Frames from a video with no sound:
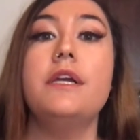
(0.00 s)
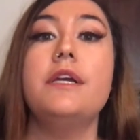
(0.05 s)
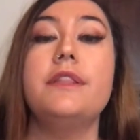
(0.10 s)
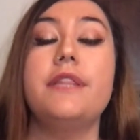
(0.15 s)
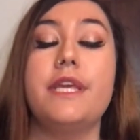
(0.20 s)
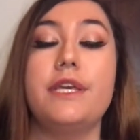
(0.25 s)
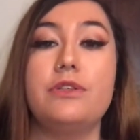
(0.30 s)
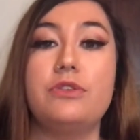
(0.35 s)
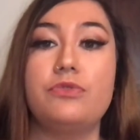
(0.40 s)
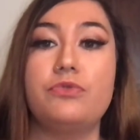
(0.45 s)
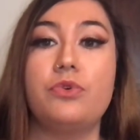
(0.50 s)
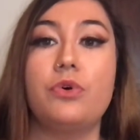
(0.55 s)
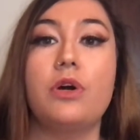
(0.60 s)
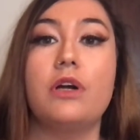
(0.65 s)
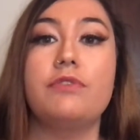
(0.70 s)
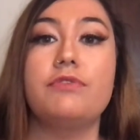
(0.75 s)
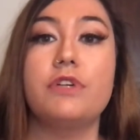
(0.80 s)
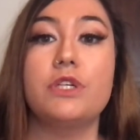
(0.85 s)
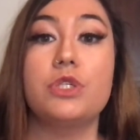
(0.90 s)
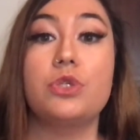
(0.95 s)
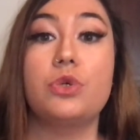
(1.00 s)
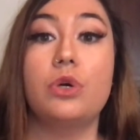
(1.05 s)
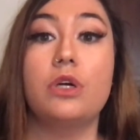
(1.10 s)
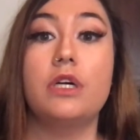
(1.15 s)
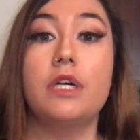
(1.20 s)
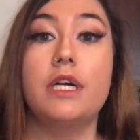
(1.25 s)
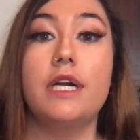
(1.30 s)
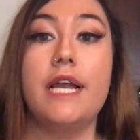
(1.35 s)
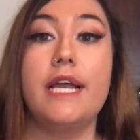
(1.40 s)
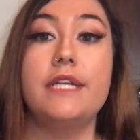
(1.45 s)
They used 4 first
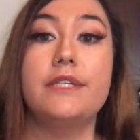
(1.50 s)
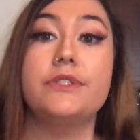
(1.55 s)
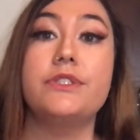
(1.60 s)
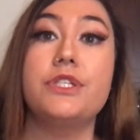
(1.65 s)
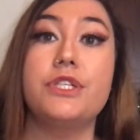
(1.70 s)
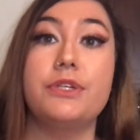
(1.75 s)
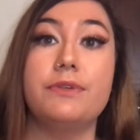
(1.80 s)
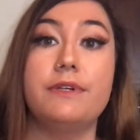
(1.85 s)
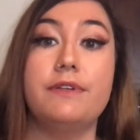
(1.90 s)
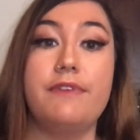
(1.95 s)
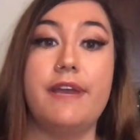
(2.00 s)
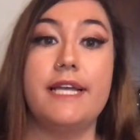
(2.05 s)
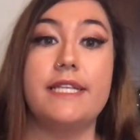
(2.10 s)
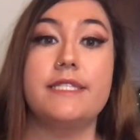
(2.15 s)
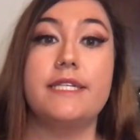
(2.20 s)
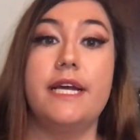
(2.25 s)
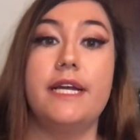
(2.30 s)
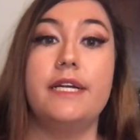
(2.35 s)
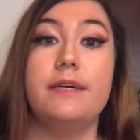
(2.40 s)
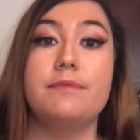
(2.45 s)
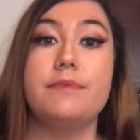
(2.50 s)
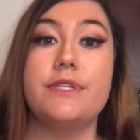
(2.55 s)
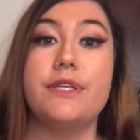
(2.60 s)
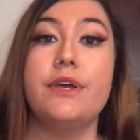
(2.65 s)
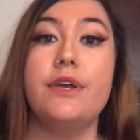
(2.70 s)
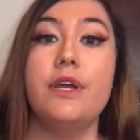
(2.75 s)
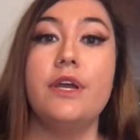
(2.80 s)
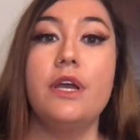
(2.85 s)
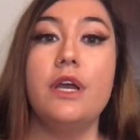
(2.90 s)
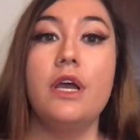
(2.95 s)
order and 2 advanced items.
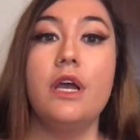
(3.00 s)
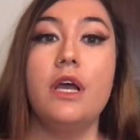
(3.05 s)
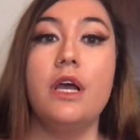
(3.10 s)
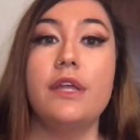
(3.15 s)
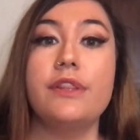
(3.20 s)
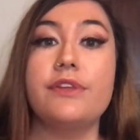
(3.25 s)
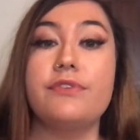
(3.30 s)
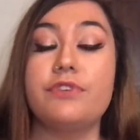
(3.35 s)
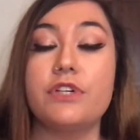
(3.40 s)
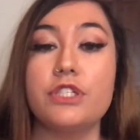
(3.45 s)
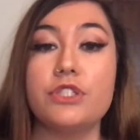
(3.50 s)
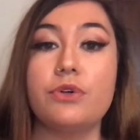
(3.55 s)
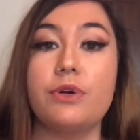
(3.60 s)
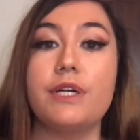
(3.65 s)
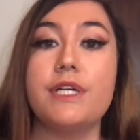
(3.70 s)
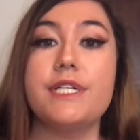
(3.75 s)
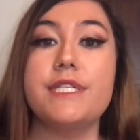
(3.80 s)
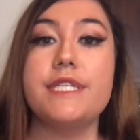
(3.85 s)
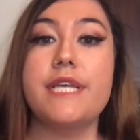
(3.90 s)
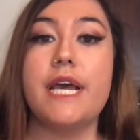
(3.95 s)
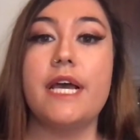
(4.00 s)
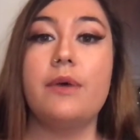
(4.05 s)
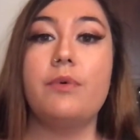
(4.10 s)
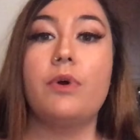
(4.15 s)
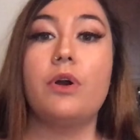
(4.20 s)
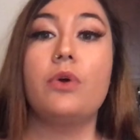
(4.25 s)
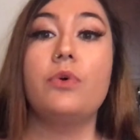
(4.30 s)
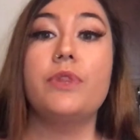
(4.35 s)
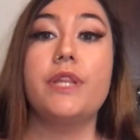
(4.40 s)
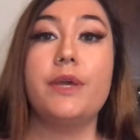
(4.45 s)
The first order set, where
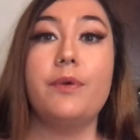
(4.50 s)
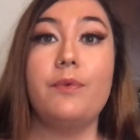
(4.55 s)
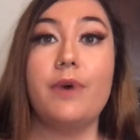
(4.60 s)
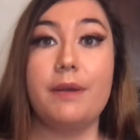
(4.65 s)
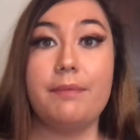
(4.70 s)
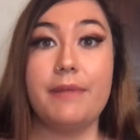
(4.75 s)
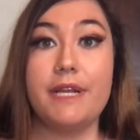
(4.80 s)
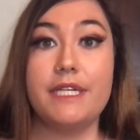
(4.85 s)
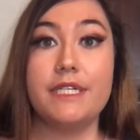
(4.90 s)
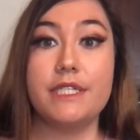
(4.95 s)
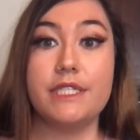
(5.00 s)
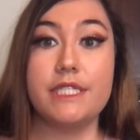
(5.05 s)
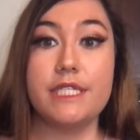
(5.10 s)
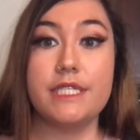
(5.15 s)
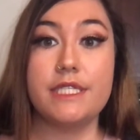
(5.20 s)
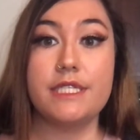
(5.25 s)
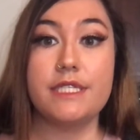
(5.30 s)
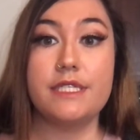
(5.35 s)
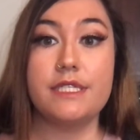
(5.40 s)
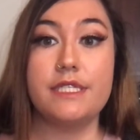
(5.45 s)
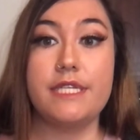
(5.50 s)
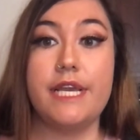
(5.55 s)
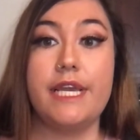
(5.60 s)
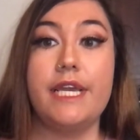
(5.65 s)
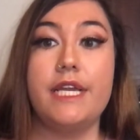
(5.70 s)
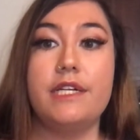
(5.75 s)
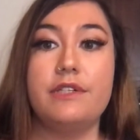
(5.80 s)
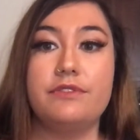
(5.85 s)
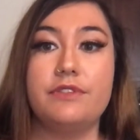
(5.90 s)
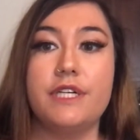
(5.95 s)
only 1 mental state
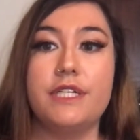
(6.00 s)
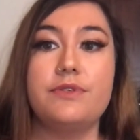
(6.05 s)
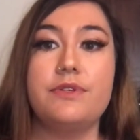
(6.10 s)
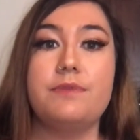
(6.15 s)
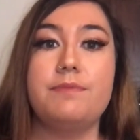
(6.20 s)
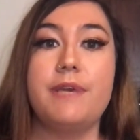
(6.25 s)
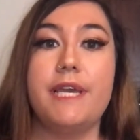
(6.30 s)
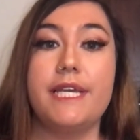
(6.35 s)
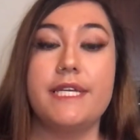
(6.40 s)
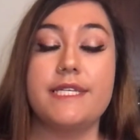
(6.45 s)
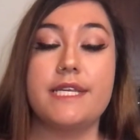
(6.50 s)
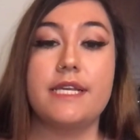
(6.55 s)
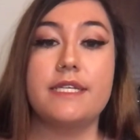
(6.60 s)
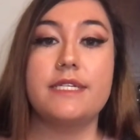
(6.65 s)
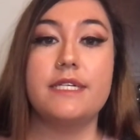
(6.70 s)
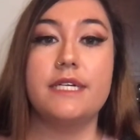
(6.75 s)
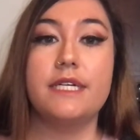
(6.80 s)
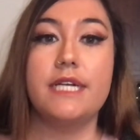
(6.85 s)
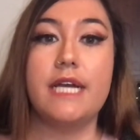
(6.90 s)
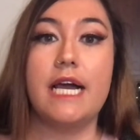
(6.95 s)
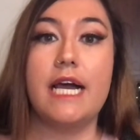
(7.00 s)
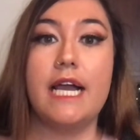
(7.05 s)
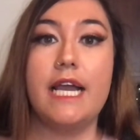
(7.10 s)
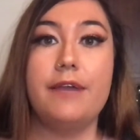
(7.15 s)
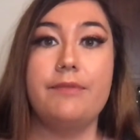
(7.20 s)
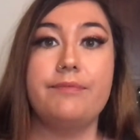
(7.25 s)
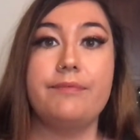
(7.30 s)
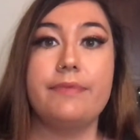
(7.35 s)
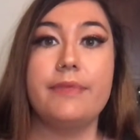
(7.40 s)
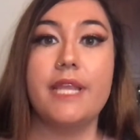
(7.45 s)
inference was being assessed at a
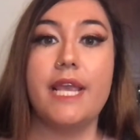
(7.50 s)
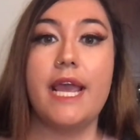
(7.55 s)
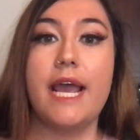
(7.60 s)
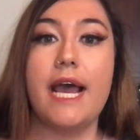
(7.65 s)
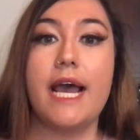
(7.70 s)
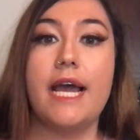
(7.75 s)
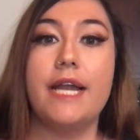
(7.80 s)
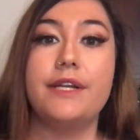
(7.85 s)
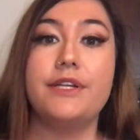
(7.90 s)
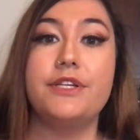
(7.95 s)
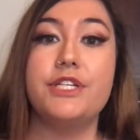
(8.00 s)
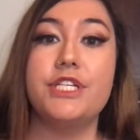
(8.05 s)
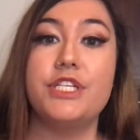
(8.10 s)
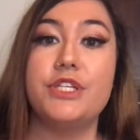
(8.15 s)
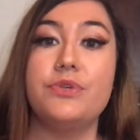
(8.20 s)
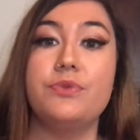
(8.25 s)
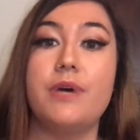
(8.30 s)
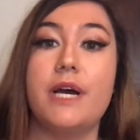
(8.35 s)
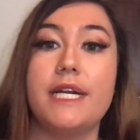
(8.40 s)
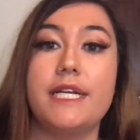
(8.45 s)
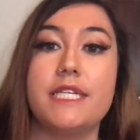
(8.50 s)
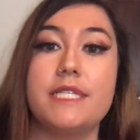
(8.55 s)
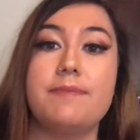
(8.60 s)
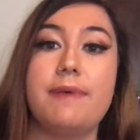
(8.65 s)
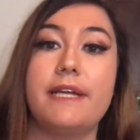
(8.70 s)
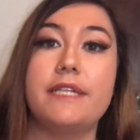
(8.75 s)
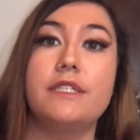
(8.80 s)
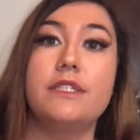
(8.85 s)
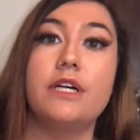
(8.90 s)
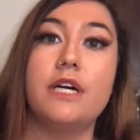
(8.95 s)
time, had 2
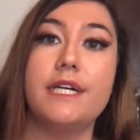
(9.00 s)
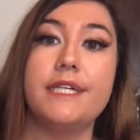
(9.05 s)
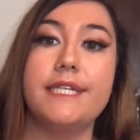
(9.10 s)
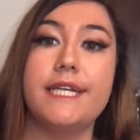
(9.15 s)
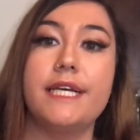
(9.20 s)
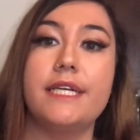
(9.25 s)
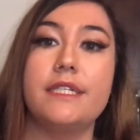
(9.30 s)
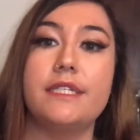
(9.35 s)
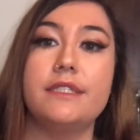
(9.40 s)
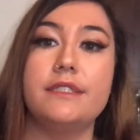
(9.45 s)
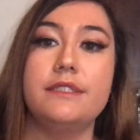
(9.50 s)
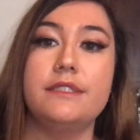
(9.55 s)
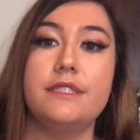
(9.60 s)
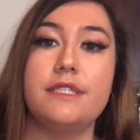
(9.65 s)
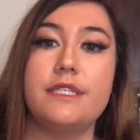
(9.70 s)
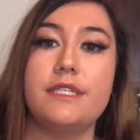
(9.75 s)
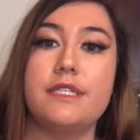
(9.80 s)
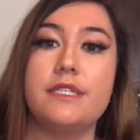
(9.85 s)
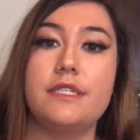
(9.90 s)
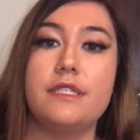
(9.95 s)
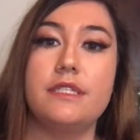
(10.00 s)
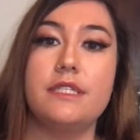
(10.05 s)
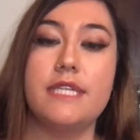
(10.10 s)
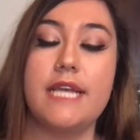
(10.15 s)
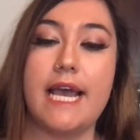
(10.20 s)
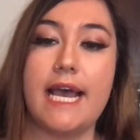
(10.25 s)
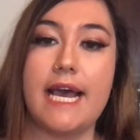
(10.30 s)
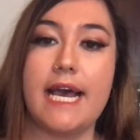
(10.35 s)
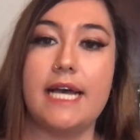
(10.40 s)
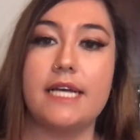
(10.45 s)
unexpected context
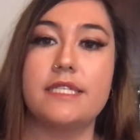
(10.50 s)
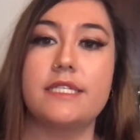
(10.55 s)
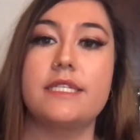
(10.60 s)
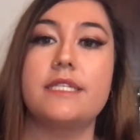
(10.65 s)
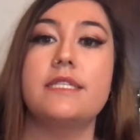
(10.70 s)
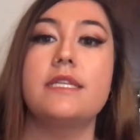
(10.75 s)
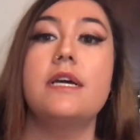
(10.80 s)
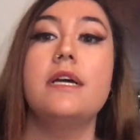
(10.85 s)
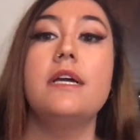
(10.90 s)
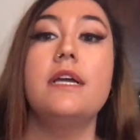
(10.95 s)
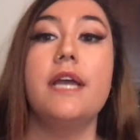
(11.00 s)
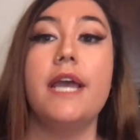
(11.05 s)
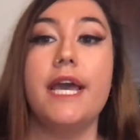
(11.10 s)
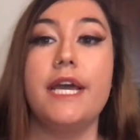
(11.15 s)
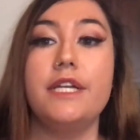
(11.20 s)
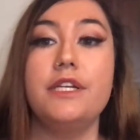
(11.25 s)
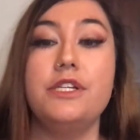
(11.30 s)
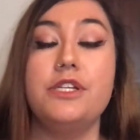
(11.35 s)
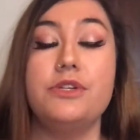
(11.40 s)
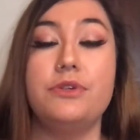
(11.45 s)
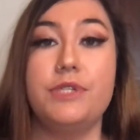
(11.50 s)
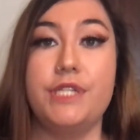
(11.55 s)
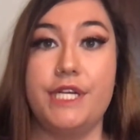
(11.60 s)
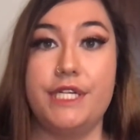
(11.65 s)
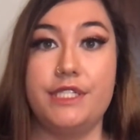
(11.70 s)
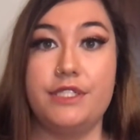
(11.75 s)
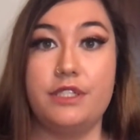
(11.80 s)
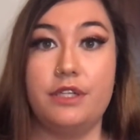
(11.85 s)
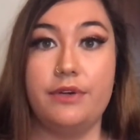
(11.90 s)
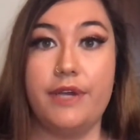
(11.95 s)
tasks and 2
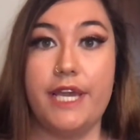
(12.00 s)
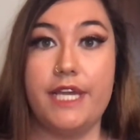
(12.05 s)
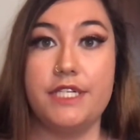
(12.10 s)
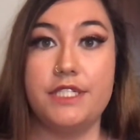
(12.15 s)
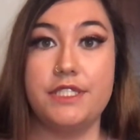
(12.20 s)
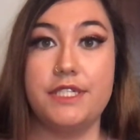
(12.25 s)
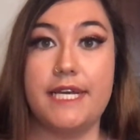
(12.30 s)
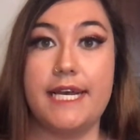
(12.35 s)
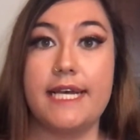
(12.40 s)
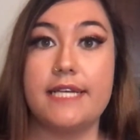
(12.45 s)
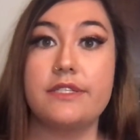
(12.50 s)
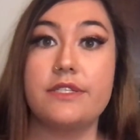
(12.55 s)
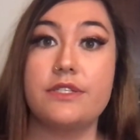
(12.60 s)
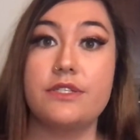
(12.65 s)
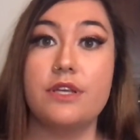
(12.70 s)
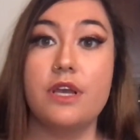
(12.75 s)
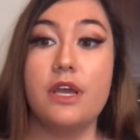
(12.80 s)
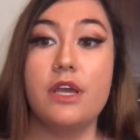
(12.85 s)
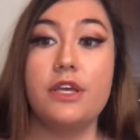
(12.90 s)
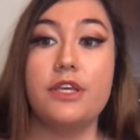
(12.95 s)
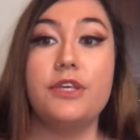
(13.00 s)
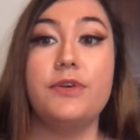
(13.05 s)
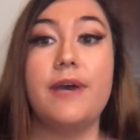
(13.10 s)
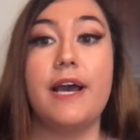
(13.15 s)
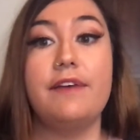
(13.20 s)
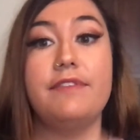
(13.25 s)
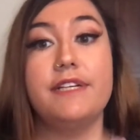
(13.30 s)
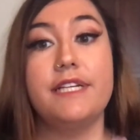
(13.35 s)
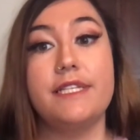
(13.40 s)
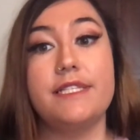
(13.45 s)
changed location tasks. You
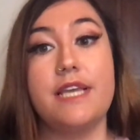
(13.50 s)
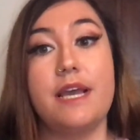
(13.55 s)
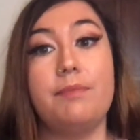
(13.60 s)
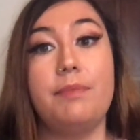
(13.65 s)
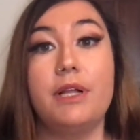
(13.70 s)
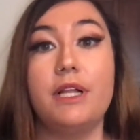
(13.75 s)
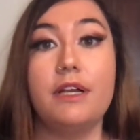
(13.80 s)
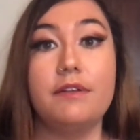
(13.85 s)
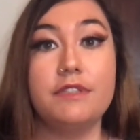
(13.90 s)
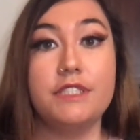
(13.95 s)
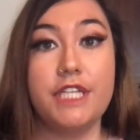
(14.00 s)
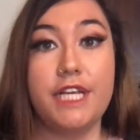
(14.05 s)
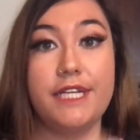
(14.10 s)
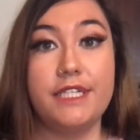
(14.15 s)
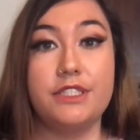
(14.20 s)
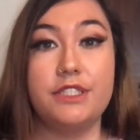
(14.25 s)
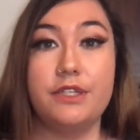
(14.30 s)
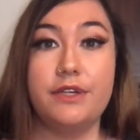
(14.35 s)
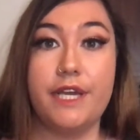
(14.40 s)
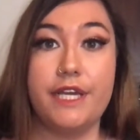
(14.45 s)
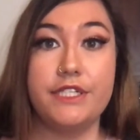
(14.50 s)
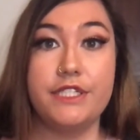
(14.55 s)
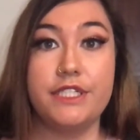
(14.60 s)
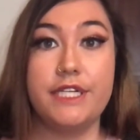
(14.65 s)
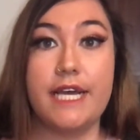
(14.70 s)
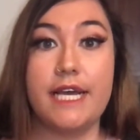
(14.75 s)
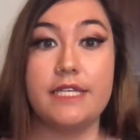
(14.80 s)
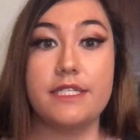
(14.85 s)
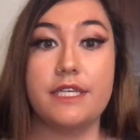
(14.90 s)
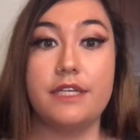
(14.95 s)
have an example of a changed location
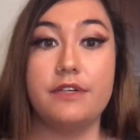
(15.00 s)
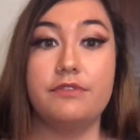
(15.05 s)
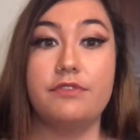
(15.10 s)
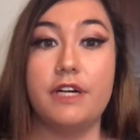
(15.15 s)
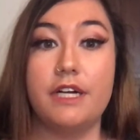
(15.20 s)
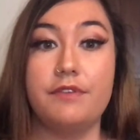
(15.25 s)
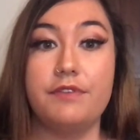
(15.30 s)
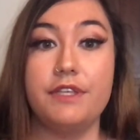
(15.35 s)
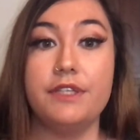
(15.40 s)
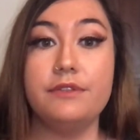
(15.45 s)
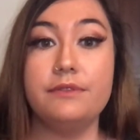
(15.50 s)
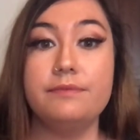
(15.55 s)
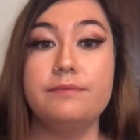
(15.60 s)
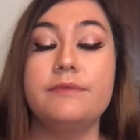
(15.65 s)
task in front of you.